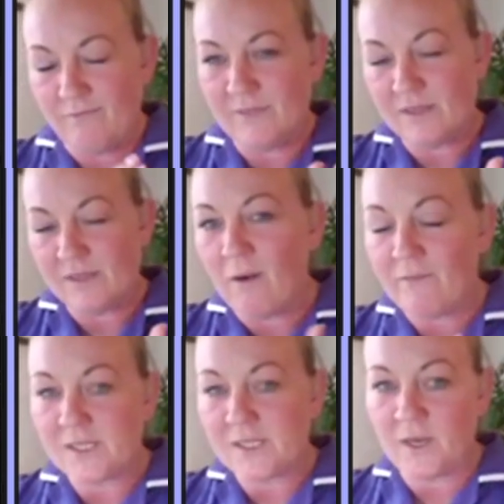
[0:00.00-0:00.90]
it's not
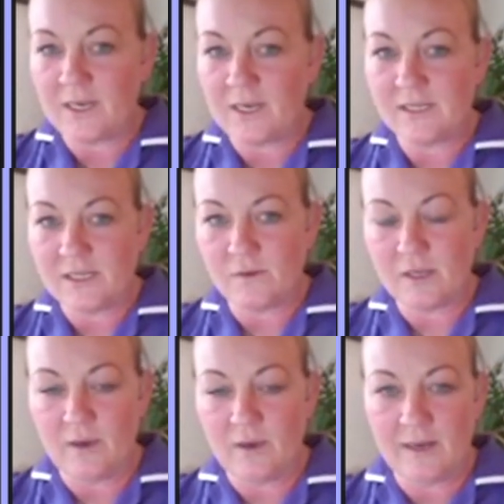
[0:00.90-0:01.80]
obvious what you need to do.
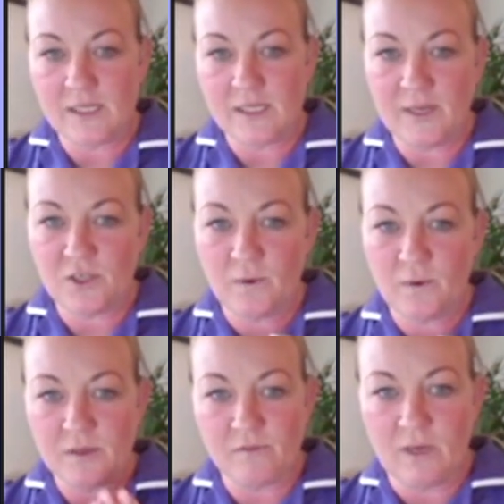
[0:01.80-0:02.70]
So we needed to make sure we
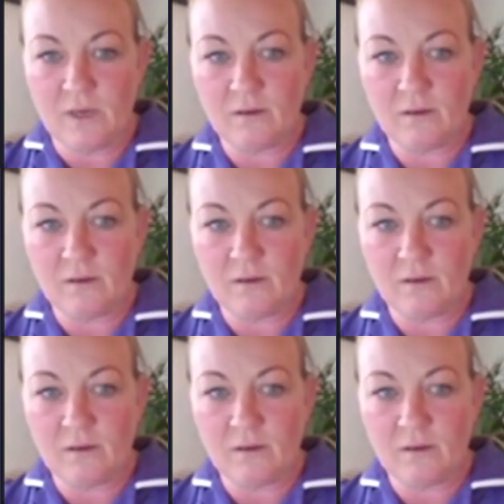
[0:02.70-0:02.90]
got some really good